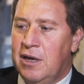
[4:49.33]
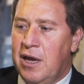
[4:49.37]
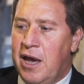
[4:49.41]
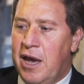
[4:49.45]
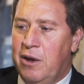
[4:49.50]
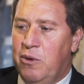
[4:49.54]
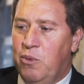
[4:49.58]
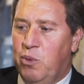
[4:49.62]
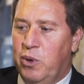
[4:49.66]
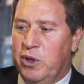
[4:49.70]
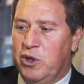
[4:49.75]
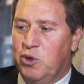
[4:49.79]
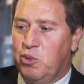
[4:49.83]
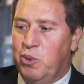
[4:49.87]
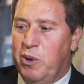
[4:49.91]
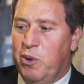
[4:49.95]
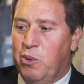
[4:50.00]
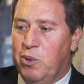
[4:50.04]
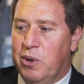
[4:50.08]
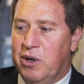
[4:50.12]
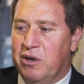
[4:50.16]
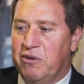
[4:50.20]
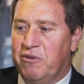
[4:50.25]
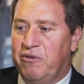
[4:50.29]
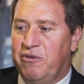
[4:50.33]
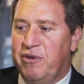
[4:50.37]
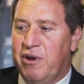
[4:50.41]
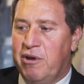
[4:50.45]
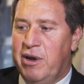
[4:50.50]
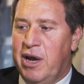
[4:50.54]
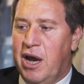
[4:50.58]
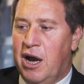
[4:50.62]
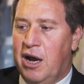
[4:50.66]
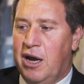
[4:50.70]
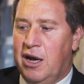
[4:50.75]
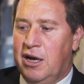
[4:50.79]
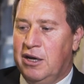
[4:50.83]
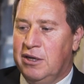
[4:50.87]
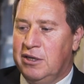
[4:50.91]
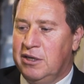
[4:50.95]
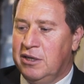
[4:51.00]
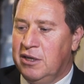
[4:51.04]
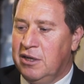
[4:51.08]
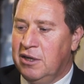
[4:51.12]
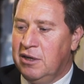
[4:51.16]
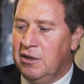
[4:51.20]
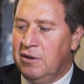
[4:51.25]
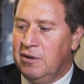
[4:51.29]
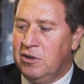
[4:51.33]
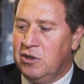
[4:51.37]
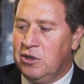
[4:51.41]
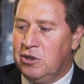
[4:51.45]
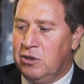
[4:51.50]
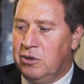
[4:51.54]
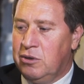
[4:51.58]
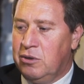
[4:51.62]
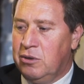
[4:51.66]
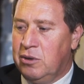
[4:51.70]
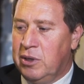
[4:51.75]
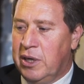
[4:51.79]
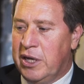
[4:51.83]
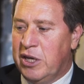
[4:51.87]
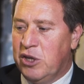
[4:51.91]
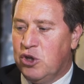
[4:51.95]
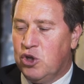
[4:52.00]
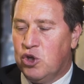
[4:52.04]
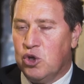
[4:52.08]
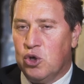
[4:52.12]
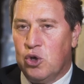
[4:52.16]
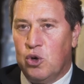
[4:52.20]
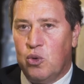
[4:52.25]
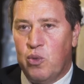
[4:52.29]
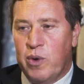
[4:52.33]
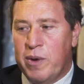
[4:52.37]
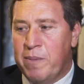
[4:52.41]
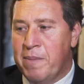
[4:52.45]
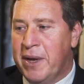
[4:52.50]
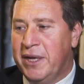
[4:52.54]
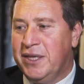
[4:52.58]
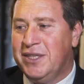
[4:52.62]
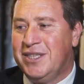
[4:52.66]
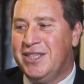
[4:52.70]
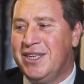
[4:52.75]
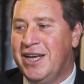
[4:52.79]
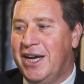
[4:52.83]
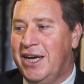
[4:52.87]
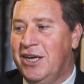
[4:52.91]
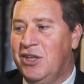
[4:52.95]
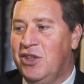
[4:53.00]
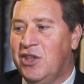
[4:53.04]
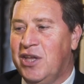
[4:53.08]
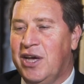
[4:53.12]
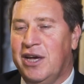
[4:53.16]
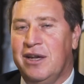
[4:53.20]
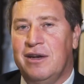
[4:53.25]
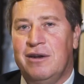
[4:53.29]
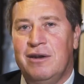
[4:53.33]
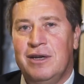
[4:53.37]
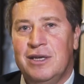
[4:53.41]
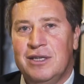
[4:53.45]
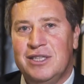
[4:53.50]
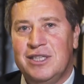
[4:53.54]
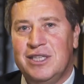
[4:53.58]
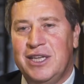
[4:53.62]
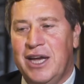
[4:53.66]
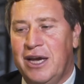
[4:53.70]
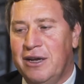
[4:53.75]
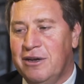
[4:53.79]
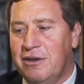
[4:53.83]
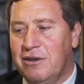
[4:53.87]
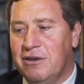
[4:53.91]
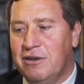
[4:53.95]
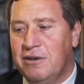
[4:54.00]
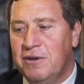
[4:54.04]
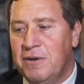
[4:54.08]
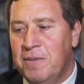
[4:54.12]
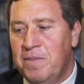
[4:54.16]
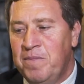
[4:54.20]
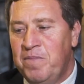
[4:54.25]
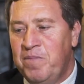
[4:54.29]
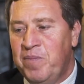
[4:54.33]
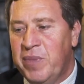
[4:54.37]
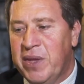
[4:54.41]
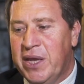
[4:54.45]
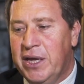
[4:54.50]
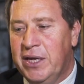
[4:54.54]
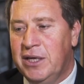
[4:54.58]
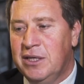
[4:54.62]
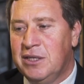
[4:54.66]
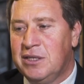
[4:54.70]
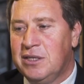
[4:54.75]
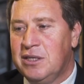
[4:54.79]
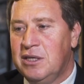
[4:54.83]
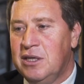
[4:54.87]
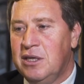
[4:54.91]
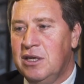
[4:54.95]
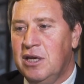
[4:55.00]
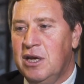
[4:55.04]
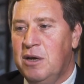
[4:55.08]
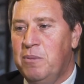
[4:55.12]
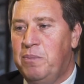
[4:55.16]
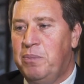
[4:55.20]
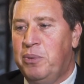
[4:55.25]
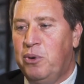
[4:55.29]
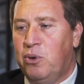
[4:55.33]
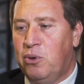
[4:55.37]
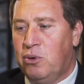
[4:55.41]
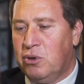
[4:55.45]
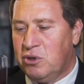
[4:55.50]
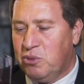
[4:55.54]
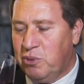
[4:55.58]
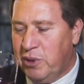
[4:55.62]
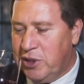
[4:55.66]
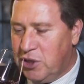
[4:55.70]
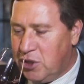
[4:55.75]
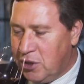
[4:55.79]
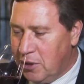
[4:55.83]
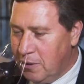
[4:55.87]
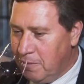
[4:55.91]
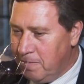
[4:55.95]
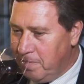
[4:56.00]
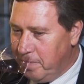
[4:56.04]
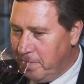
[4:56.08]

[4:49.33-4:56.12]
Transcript: and which we work very hard to ensure we maintain that standard, is a port which